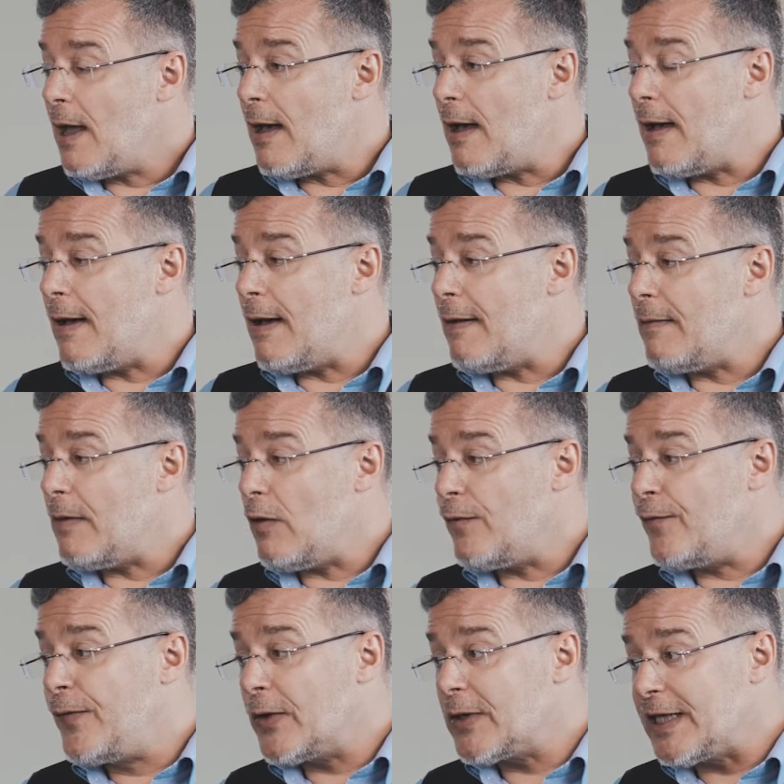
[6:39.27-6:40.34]
A
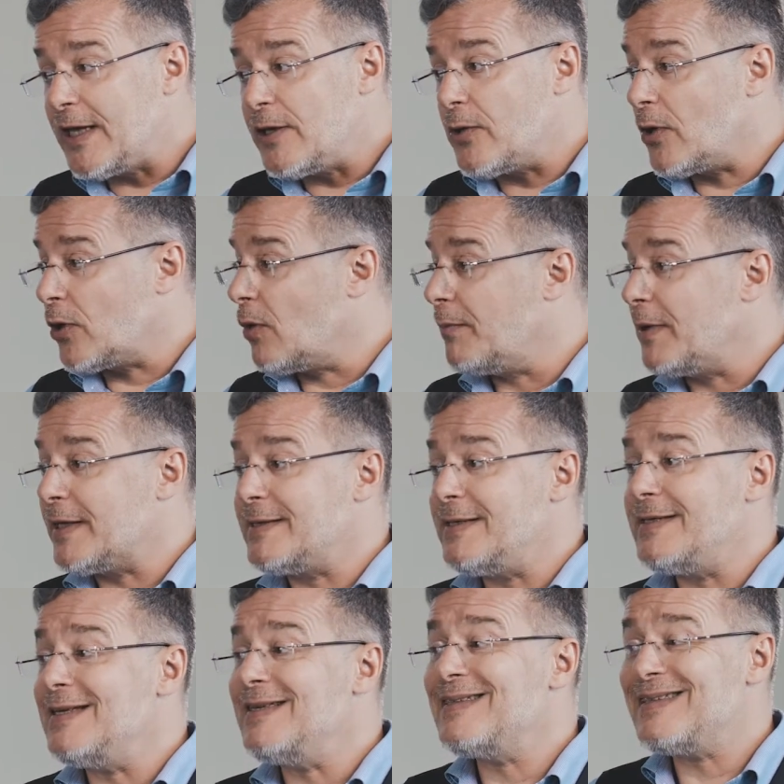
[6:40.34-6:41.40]
third layer on
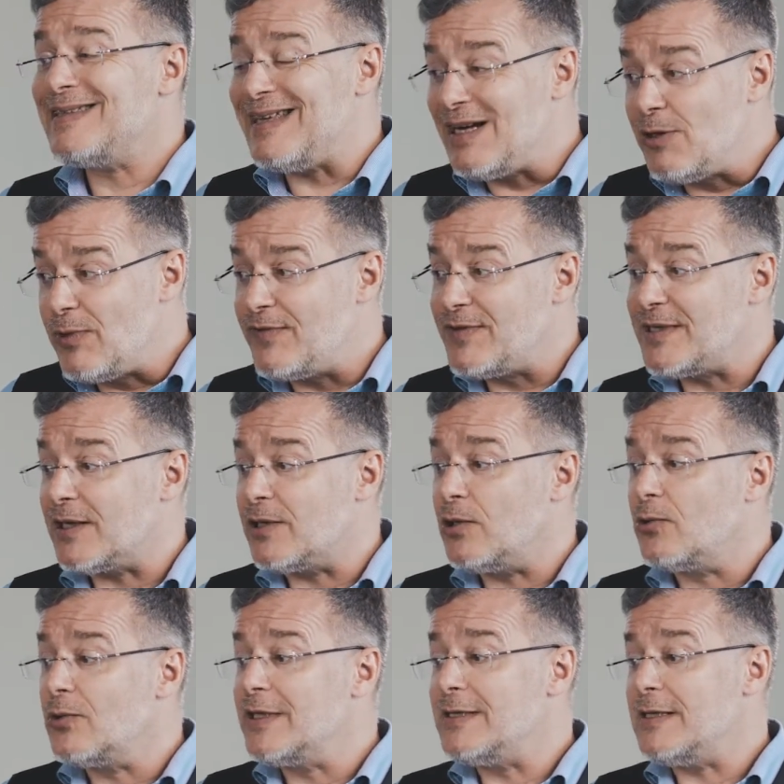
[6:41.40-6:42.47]
complexity, still with
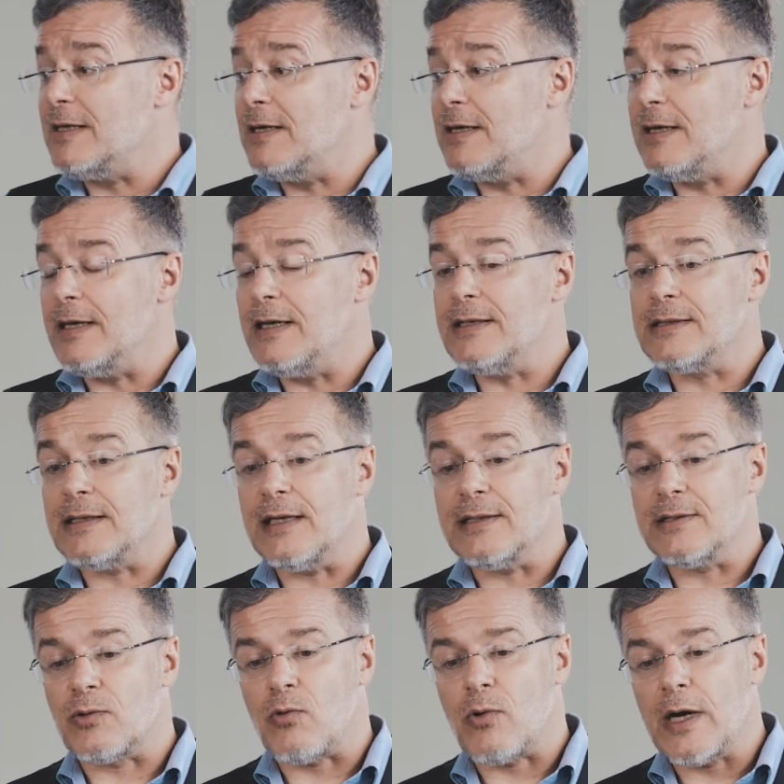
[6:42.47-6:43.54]
security,
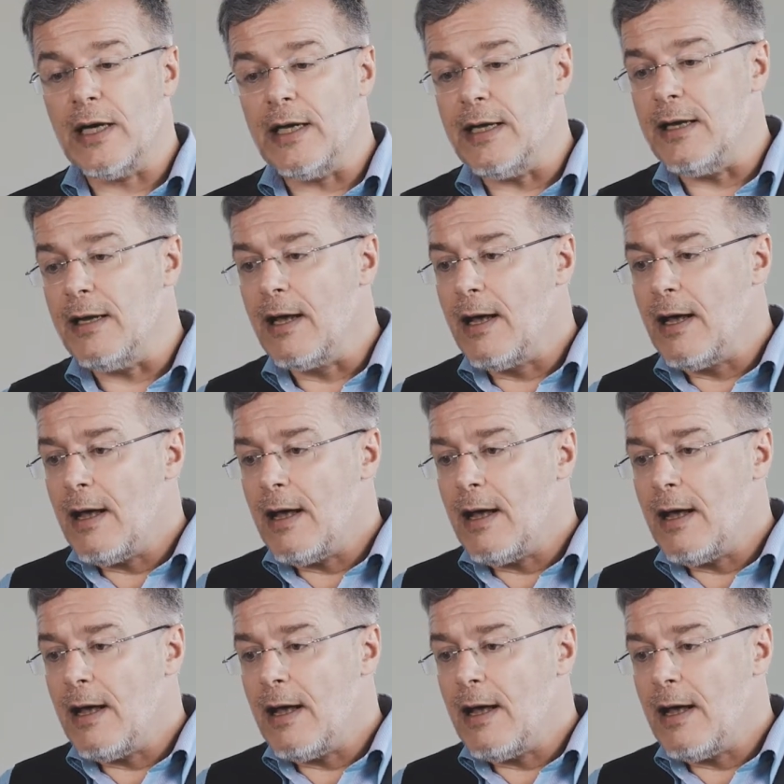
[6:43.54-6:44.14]
is really